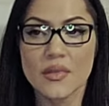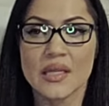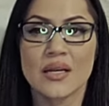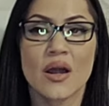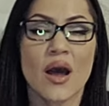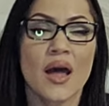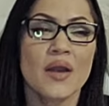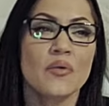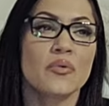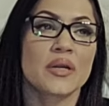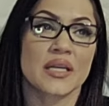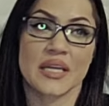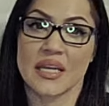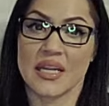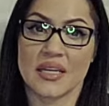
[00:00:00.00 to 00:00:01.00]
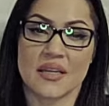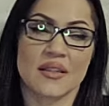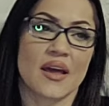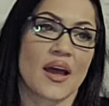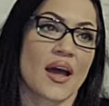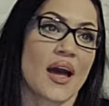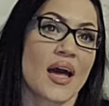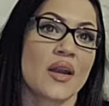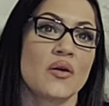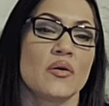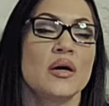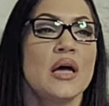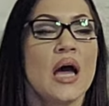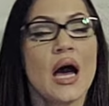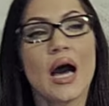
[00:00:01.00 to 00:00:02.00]
No, I don't want to get into that. I
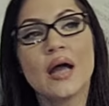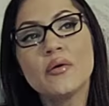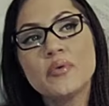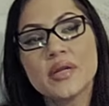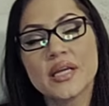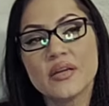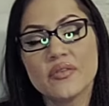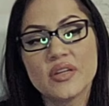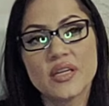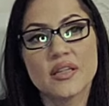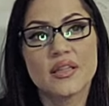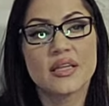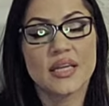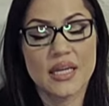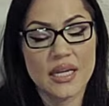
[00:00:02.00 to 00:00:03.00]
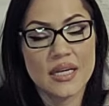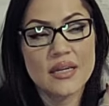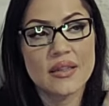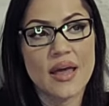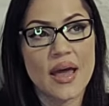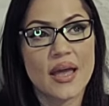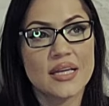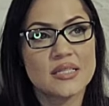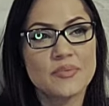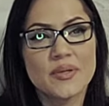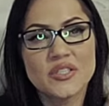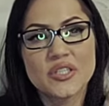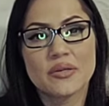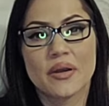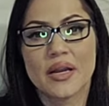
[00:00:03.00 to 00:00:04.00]
don't want to get into that,
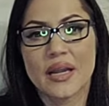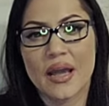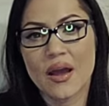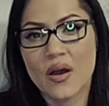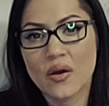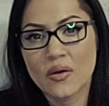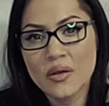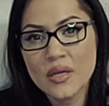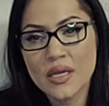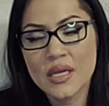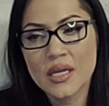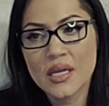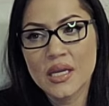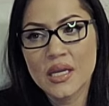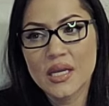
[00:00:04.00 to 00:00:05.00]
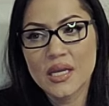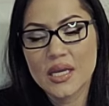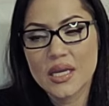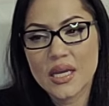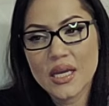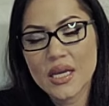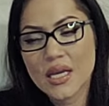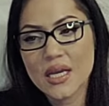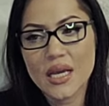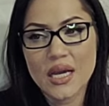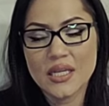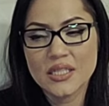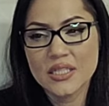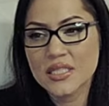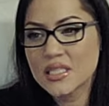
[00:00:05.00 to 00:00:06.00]
especially right now.
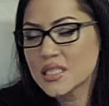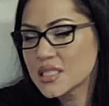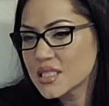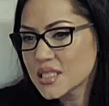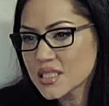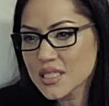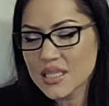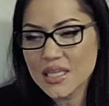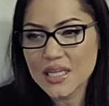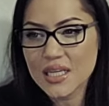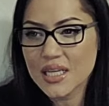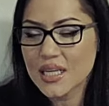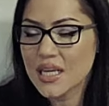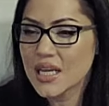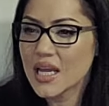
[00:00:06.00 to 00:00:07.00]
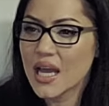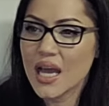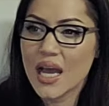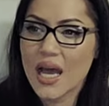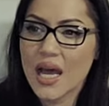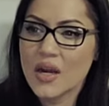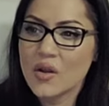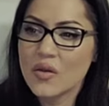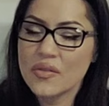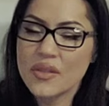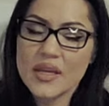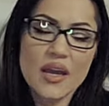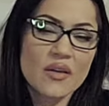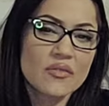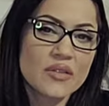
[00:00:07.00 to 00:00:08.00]
I don't think
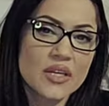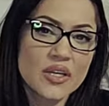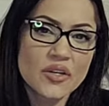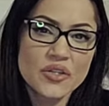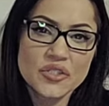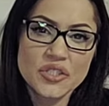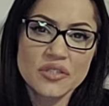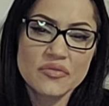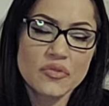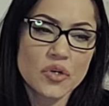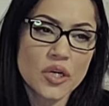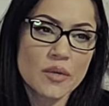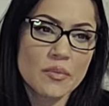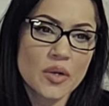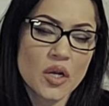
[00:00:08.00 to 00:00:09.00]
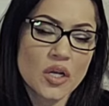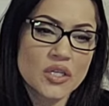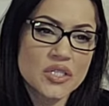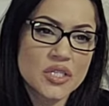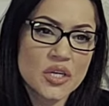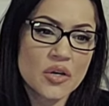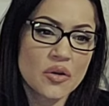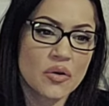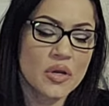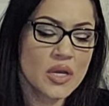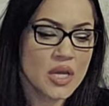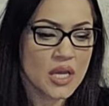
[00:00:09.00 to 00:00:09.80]
I have the energy for it, but also,